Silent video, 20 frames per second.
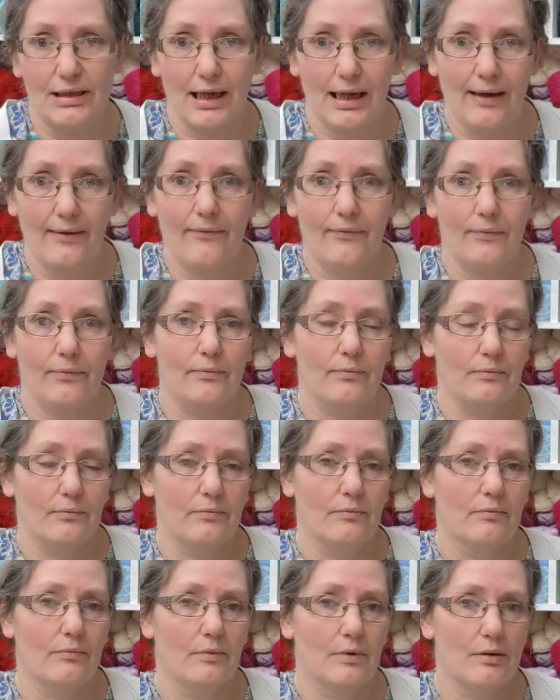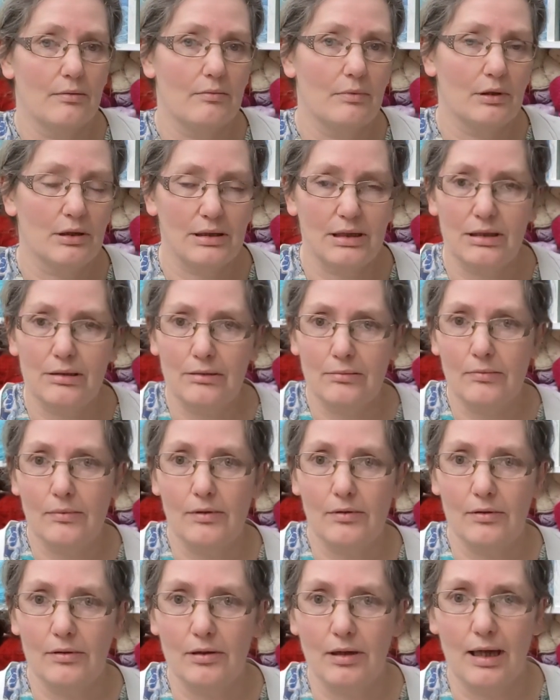have, because it's
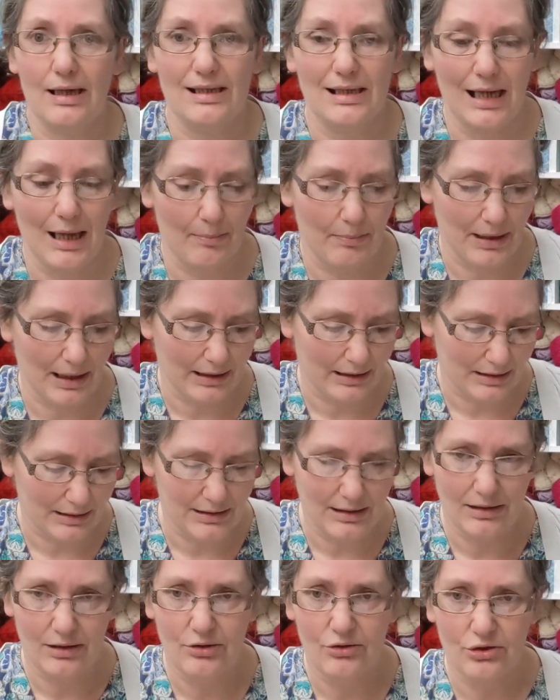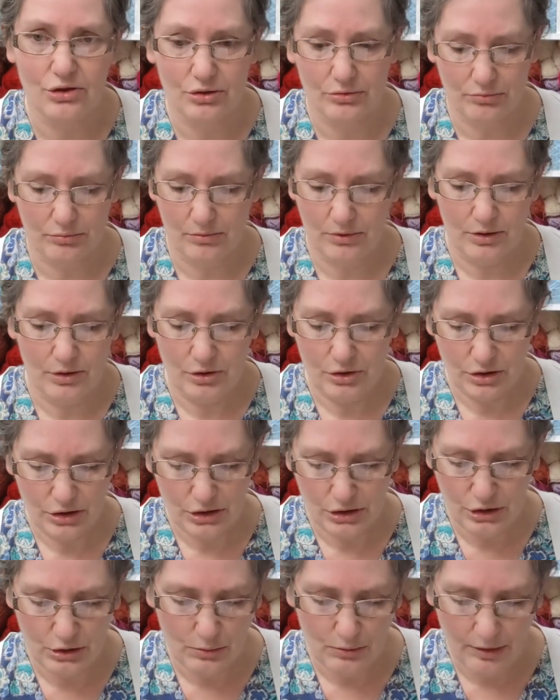as a lap blanket, and
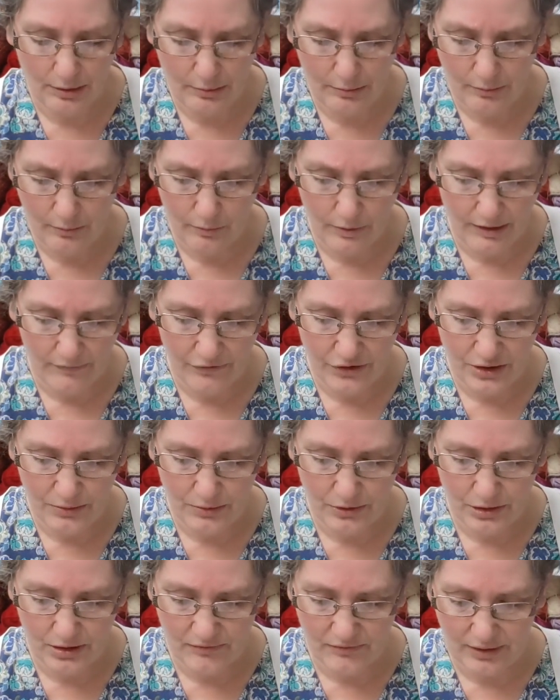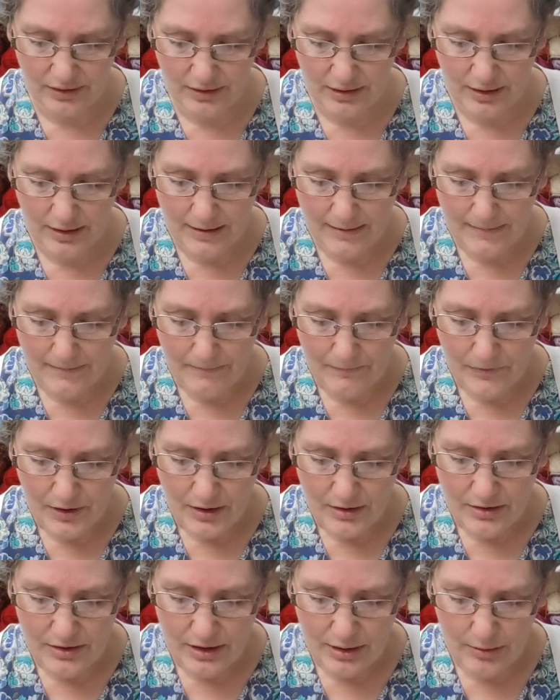she'll do whatever she wants with it.
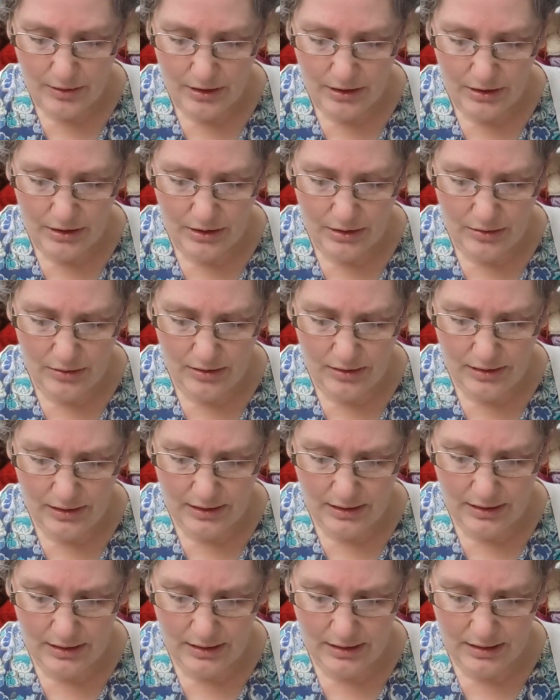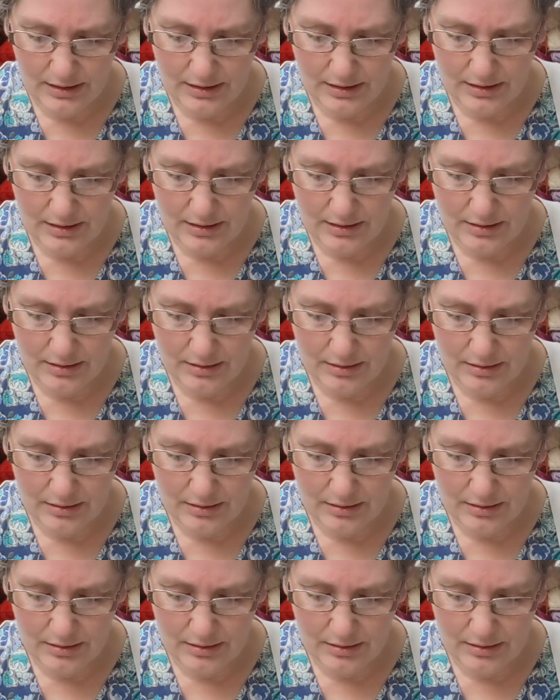So it uses